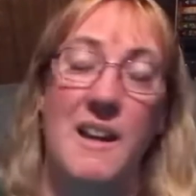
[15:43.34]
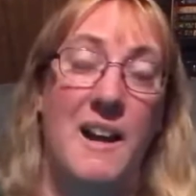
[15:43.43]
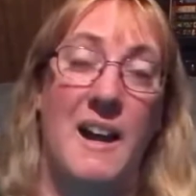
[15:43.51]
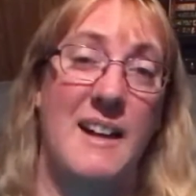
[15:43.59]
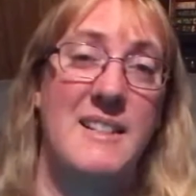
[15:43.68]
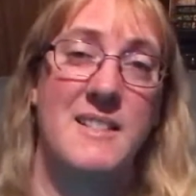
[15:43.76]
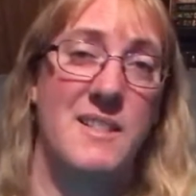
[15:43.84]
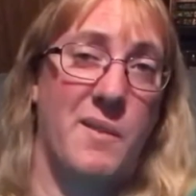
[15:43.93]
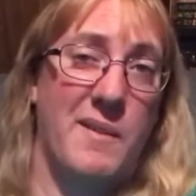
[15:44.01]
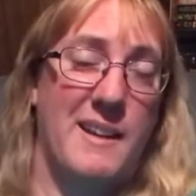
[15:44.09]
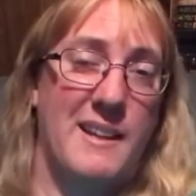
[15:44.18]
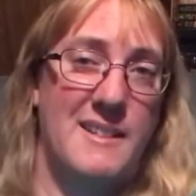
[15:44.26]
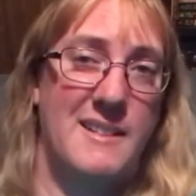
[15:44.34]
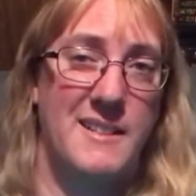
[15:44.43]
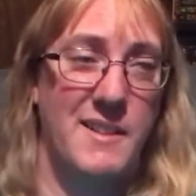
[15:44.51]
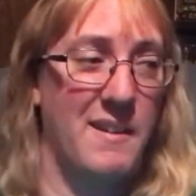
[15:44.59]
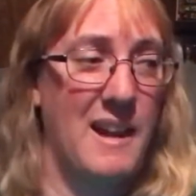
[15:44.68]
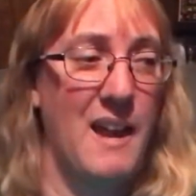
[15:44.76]
I just don't want to
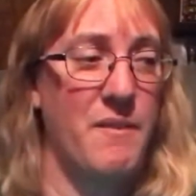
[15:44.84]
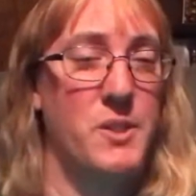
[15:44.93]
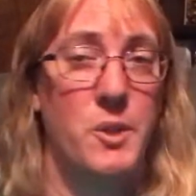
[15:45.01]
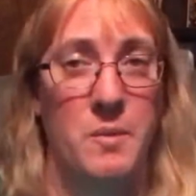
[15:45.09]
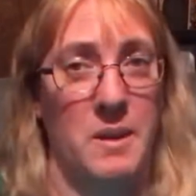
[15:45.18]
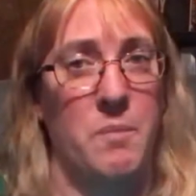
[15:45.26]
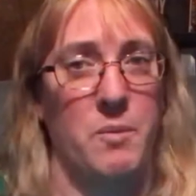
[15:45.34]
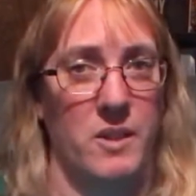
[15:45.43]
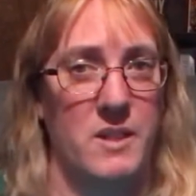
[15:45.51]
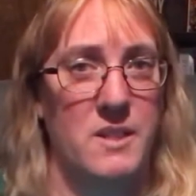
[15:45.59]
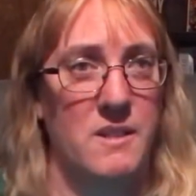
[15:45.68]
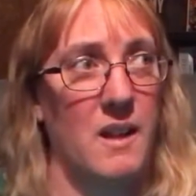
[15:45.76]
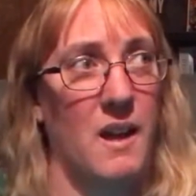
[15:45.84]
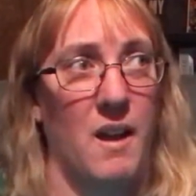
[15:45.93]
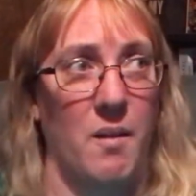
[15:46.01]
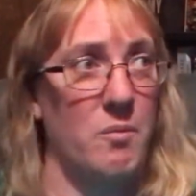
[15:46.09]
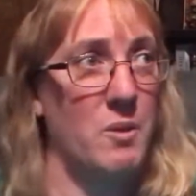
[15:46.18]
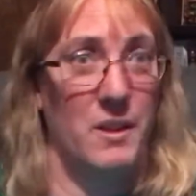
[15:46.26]
continue. And I have too many books,
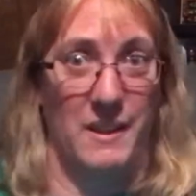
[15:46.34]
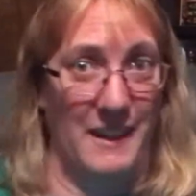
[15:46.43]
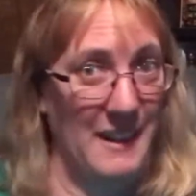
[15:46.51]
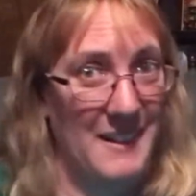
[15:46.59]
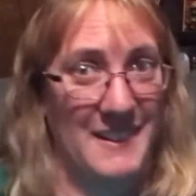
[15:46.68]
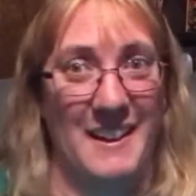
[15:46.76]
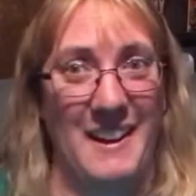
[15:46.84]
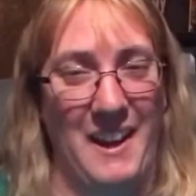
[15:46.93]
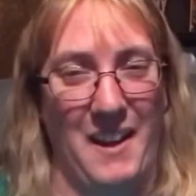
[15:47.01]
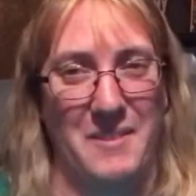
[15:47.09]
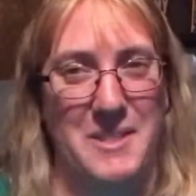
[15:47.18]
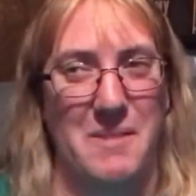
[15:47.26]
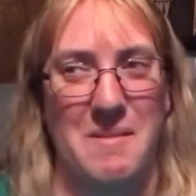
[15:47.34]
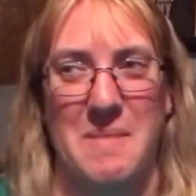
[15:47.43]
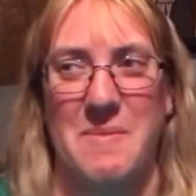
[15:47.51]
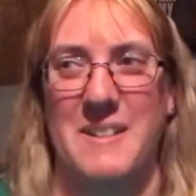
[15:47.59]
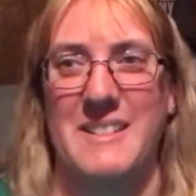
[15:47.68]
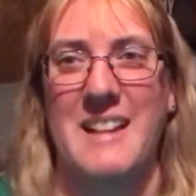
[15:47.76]
really. I have too many
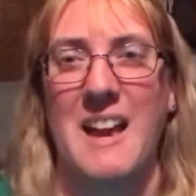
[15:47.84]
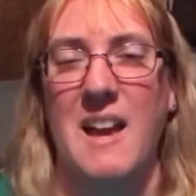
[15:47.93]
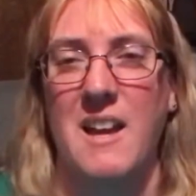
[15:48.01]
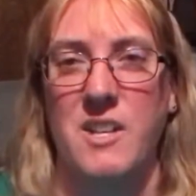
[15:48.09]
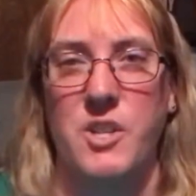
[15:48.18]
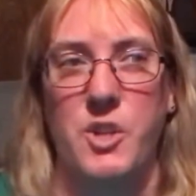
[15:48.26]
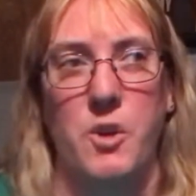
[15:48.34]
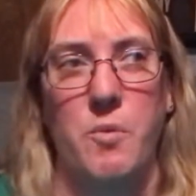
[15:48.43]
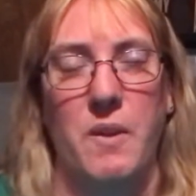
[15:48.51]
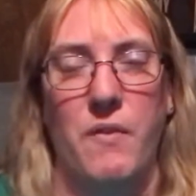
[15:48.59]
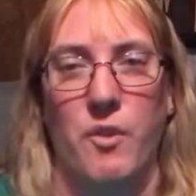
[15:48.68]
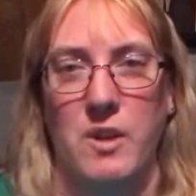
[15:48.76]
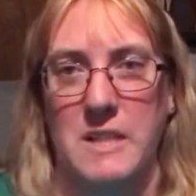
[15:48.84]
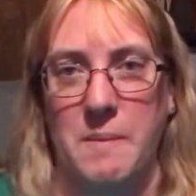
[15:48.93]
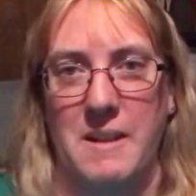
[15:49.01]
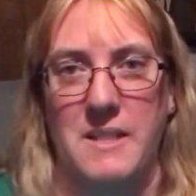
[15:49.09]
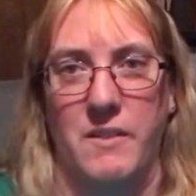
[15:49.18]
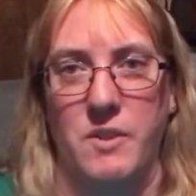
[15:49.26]
books to be forcing
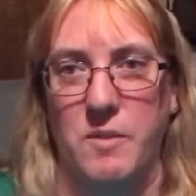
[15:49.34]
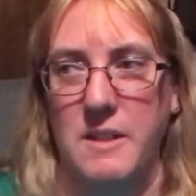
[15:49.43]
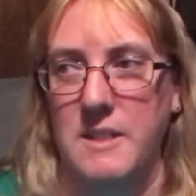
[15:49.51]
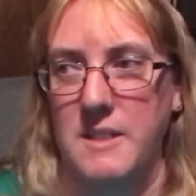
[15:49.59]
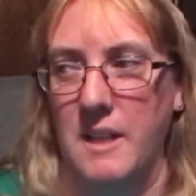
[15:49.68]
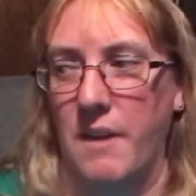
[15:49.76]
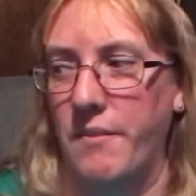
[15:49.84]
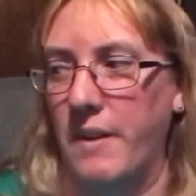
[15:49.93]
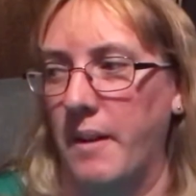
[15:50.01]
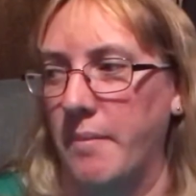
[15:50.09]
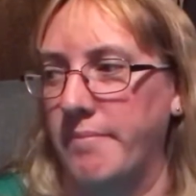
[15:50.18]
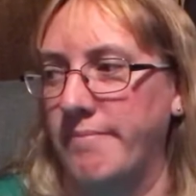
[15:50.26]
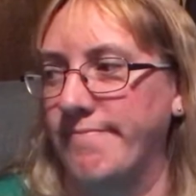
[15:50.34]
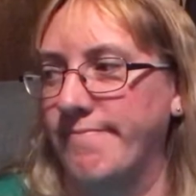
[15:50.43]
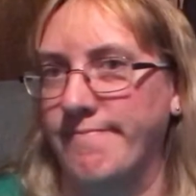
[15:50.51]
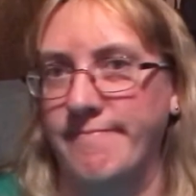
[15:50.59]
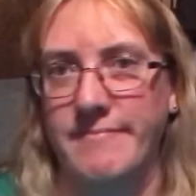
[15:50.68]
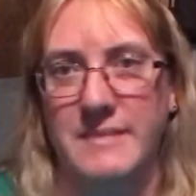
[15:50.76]
myself to read stuff,
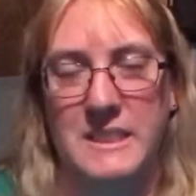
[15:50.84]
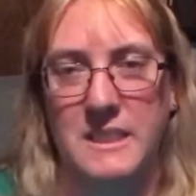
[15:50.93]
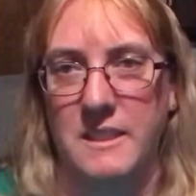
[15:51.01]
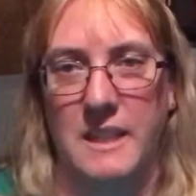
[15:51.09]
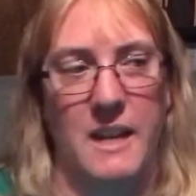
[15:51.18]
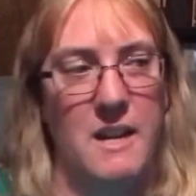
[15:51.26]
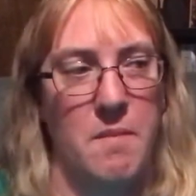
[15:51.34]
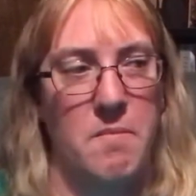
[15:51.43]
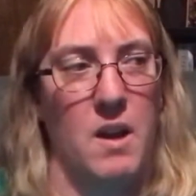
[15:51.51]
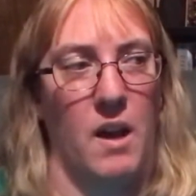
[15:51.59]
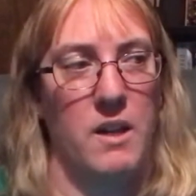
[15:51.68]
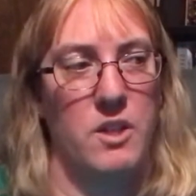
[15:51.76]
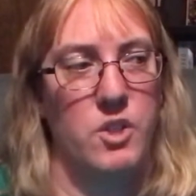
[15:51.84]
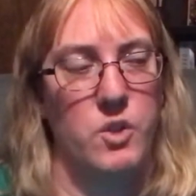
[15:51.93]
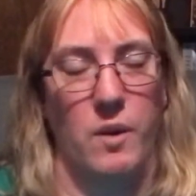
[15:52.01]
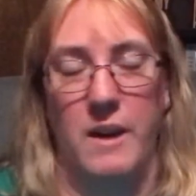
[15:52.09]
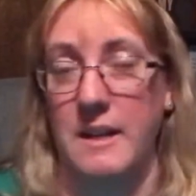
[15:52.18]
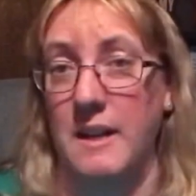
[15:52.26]
that I'm not
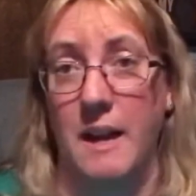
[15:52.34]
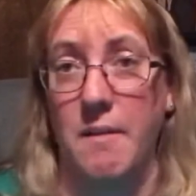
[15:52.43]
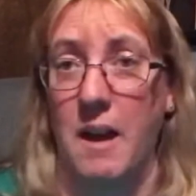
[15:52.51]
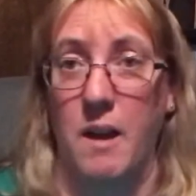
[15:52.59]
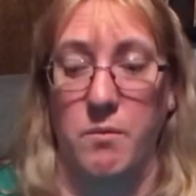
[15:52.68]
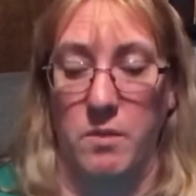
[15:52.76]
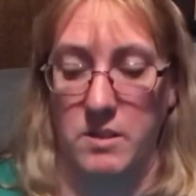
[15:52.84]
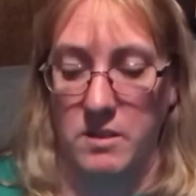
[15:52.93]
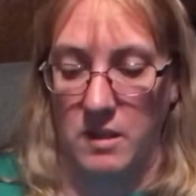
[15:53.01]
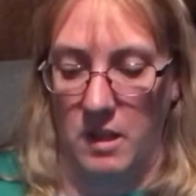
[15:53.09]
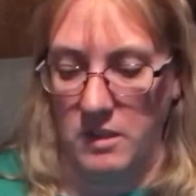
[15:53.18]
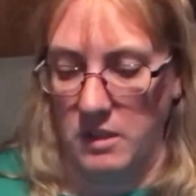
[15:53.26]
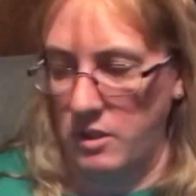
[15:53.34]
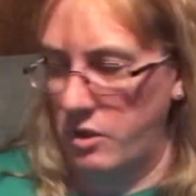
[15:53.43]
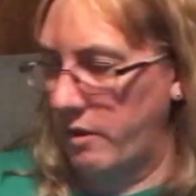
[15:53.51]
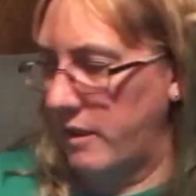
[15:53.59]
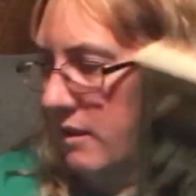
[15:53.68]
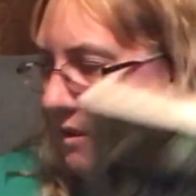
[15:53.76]
enjoying. And I was not
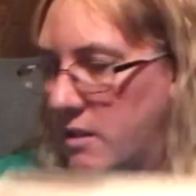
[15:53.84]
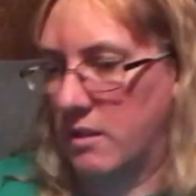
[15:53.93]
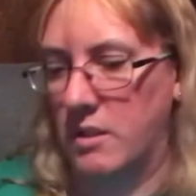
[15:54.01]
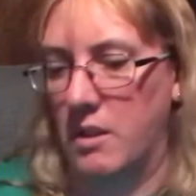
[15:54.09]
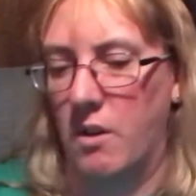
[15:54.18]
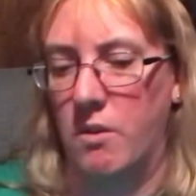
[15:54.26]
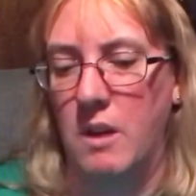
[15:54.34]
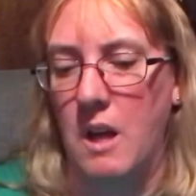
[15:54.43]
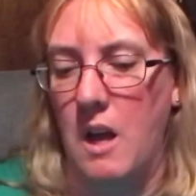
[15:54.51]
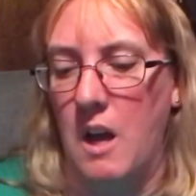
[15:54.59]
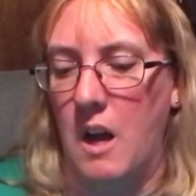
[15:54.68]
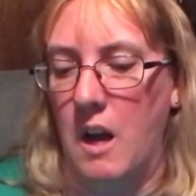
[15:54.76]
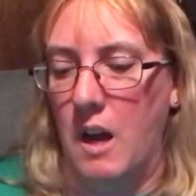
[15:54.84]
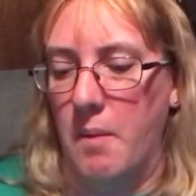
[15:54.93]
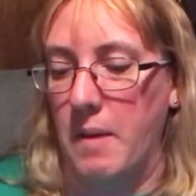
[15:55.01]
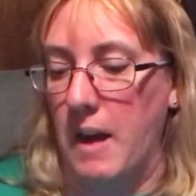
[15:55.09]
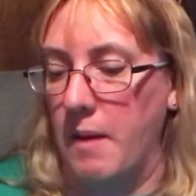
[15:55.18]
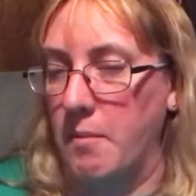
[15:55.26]
enjoying this. So,
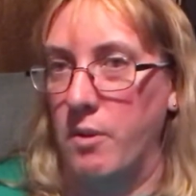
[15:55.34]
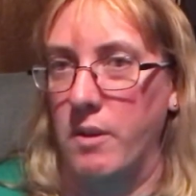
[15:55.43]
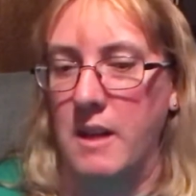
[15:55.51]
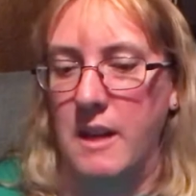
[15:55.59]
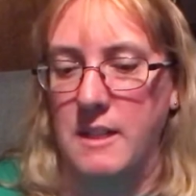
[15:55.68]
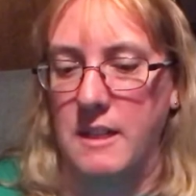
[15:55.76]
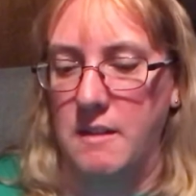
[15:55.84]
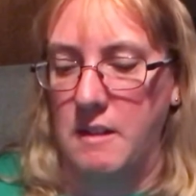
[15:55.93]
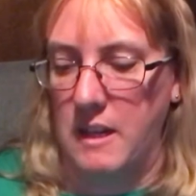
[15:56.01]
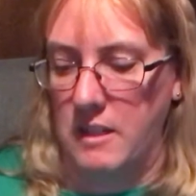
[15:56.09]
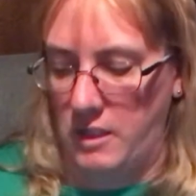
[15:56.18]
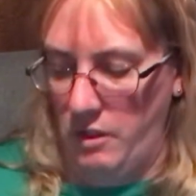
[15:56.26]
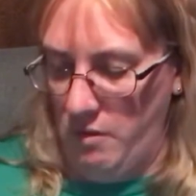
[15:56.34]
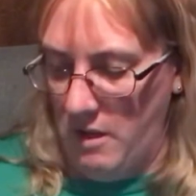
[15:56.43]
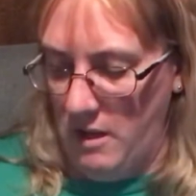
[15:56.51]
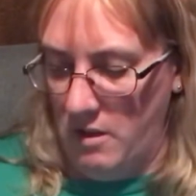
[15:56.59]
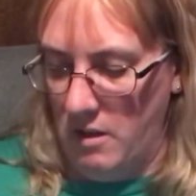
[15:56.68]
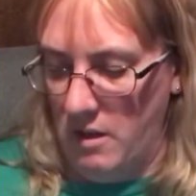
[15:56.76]
I did get to
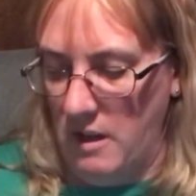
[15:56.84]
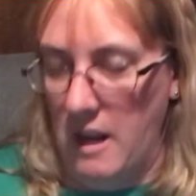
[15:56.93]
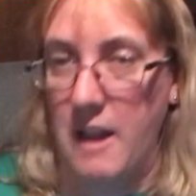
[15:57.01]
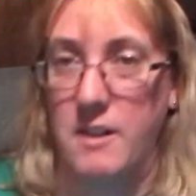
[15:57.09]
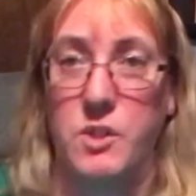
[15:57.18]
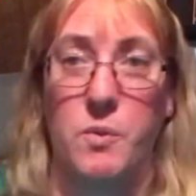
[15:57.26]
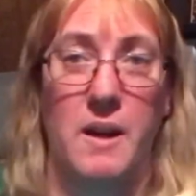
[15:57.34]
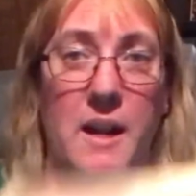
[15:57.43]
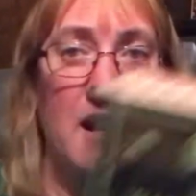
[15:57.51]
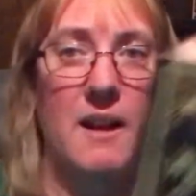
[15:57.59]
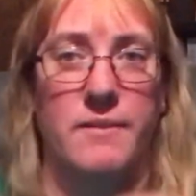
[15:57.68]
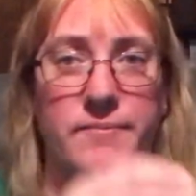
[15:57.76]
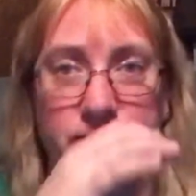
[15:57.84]
120.